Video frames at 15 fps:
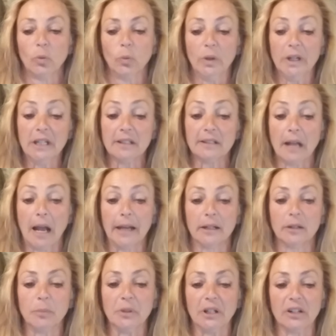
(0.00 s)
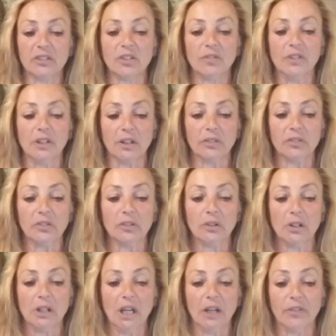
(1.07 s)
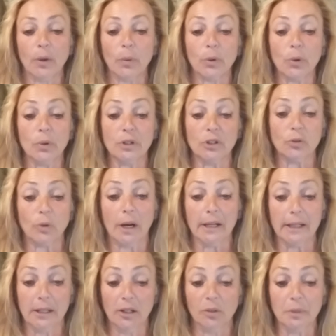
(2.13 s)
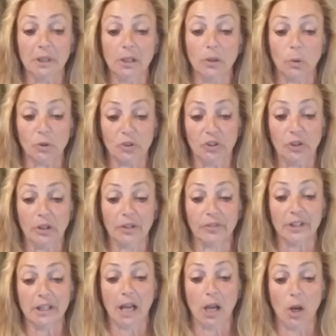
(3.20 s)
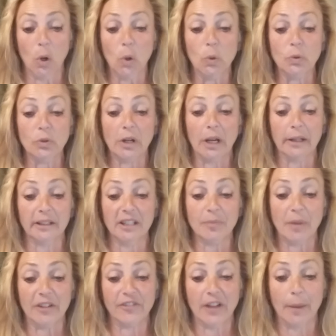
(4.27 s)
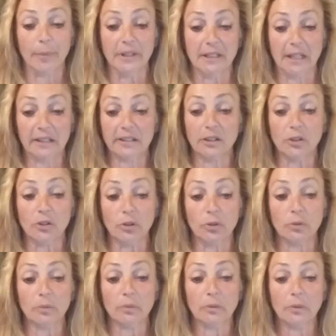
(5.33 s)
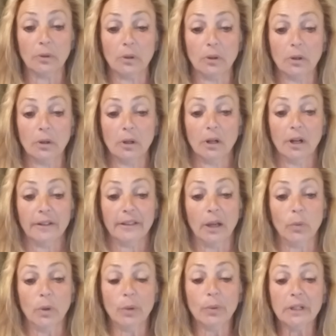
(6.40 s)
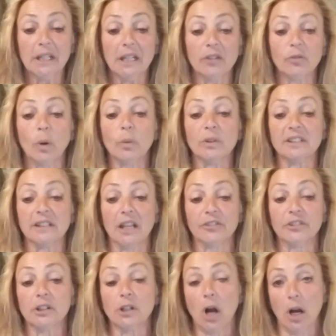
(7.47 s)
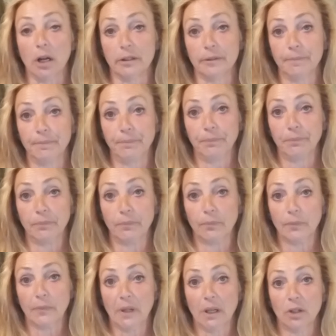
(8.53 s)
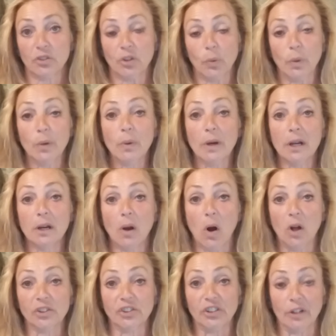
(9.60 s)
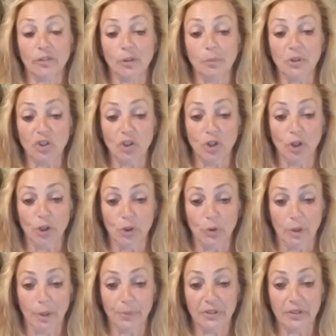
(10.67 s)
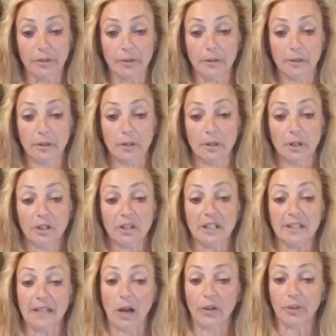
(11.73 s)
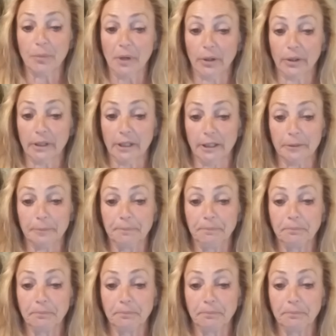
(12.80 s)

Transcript: We decided, because of this, if they were going to try to kill me or steal everything I owned and leave my family destitute, that we would give what was left to God. So we went on several missionary trips to South America.